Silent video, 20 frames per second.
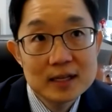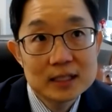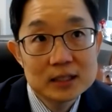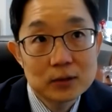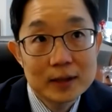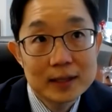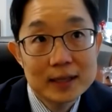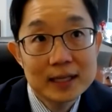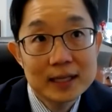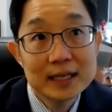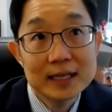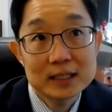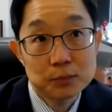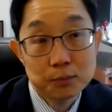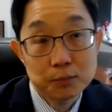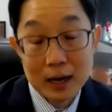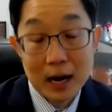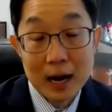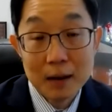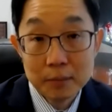So I think it's
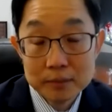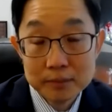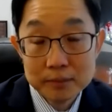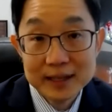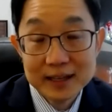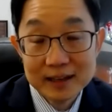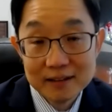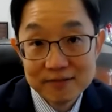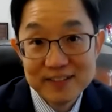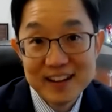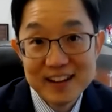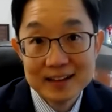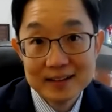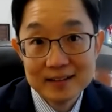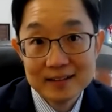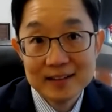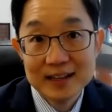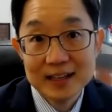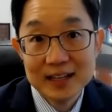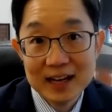probably a
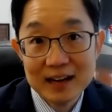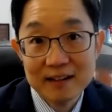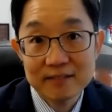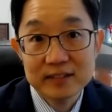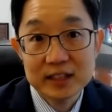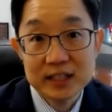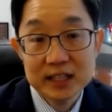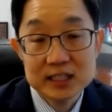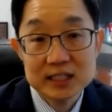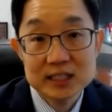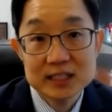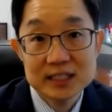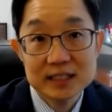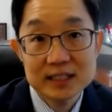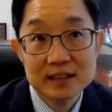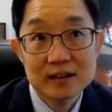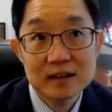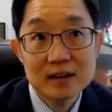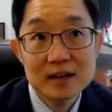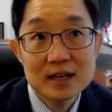factor that you have to
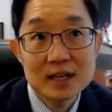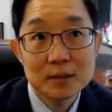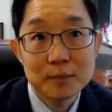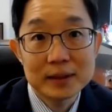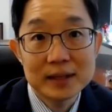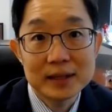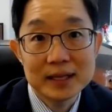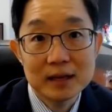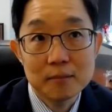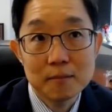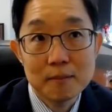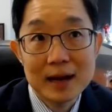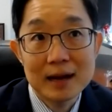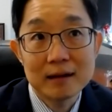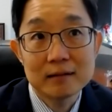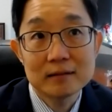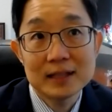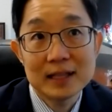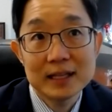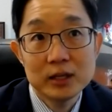consider, but the
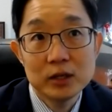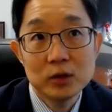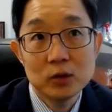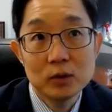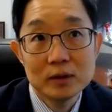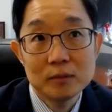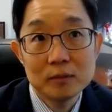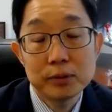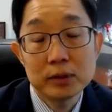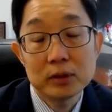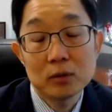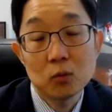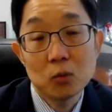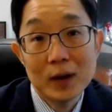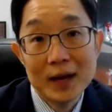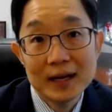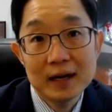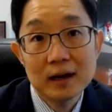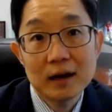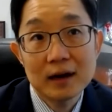amount that you would put
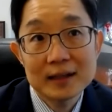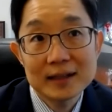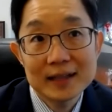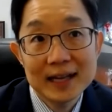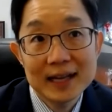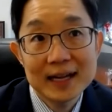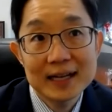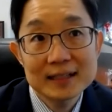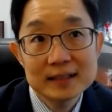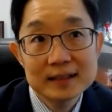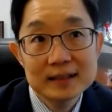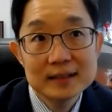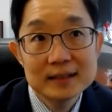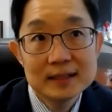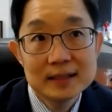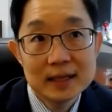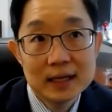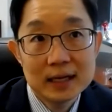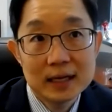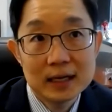weight on that
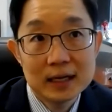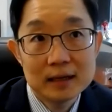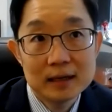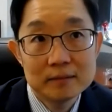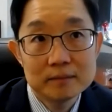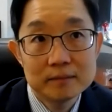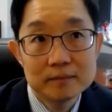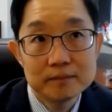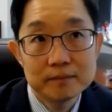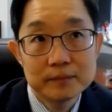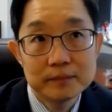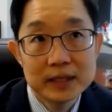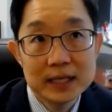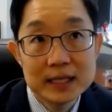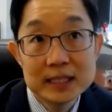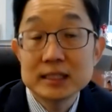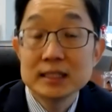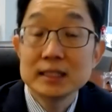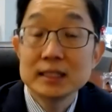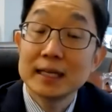um,
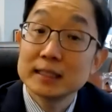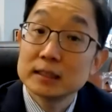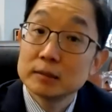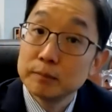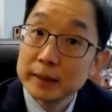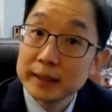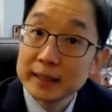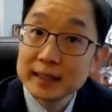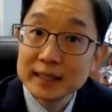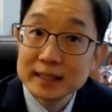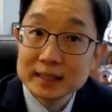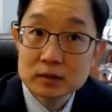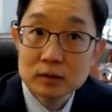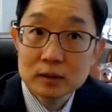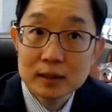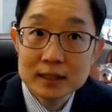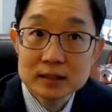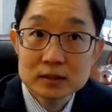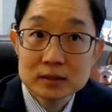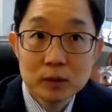not as big as,
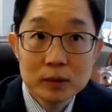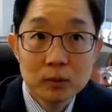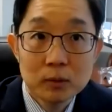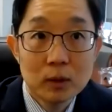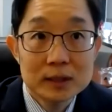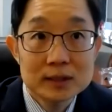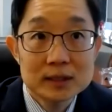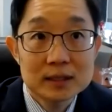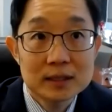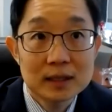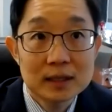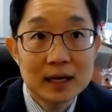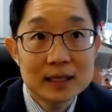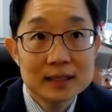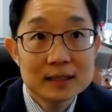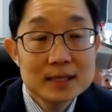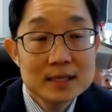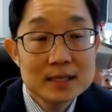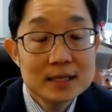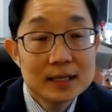as we once
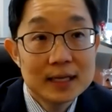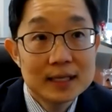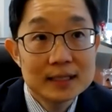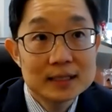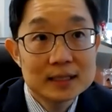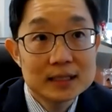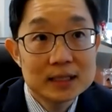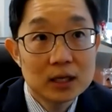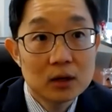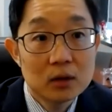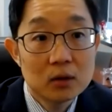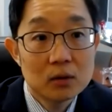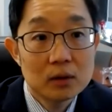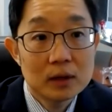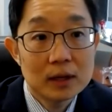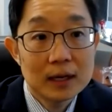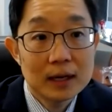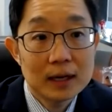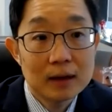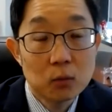thought. And
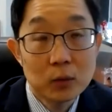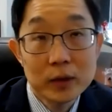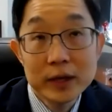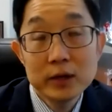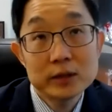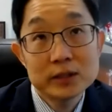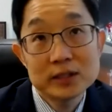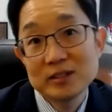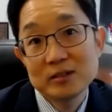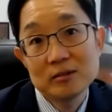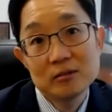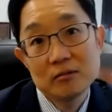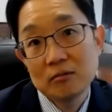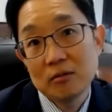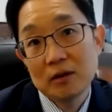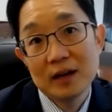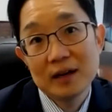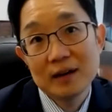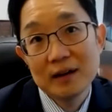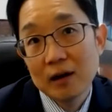so uh, we used to
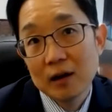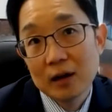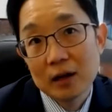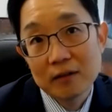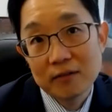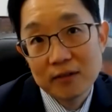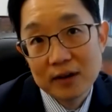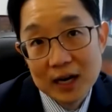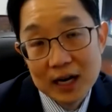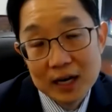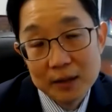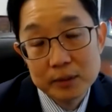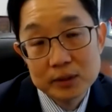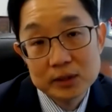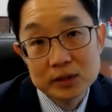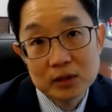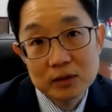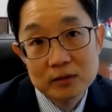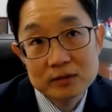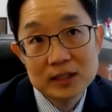run all of our
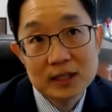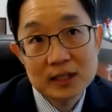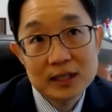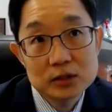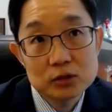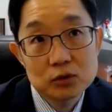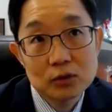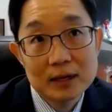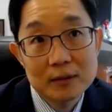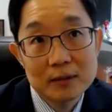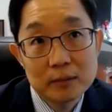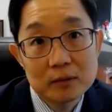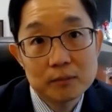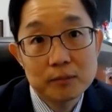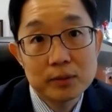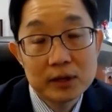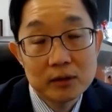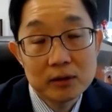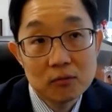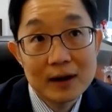hypertrophes on a treadmill
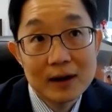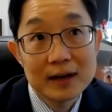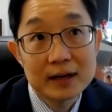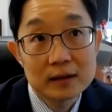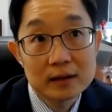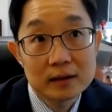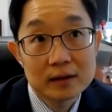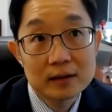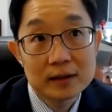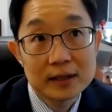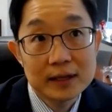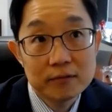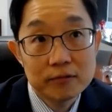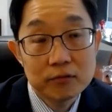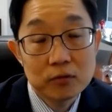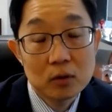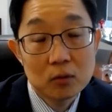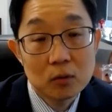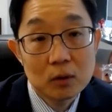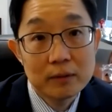pretty regularly
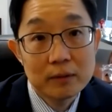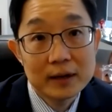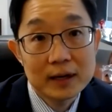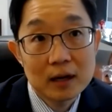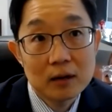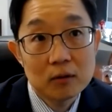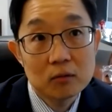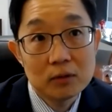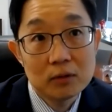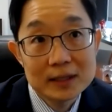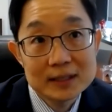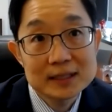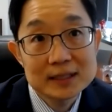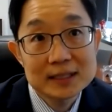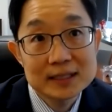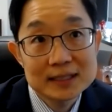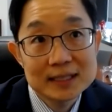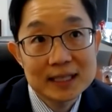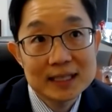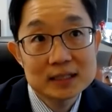for what we call risk
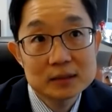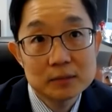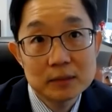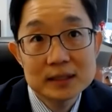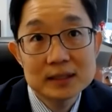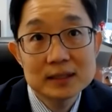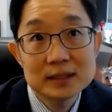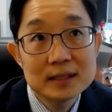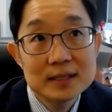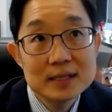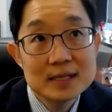assessment.